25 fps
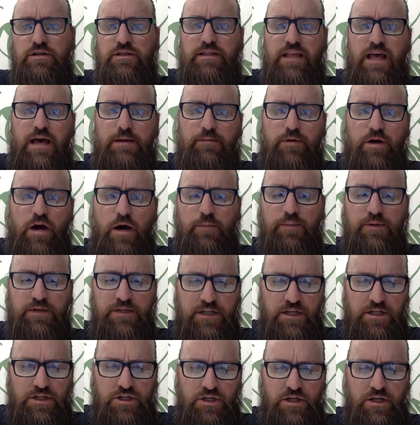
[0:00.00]
slam
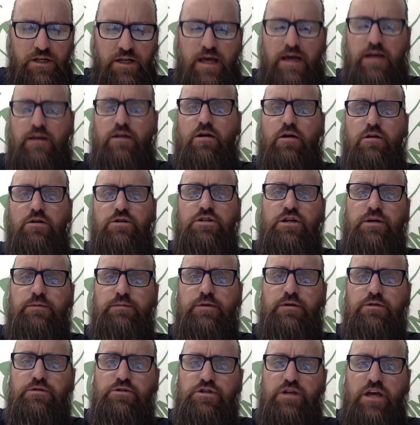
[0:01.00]
competition and our
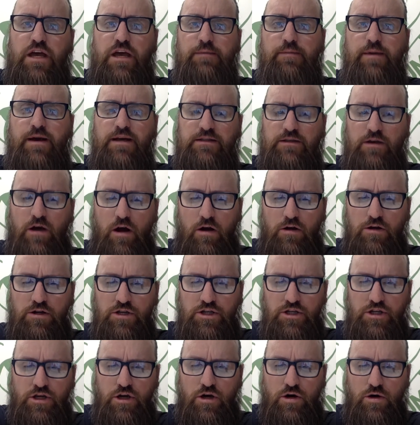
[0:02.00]
WJMS art
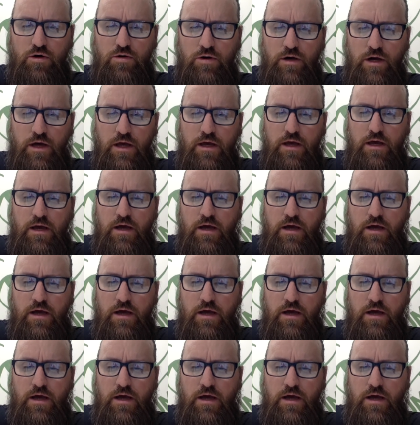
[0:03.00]
show.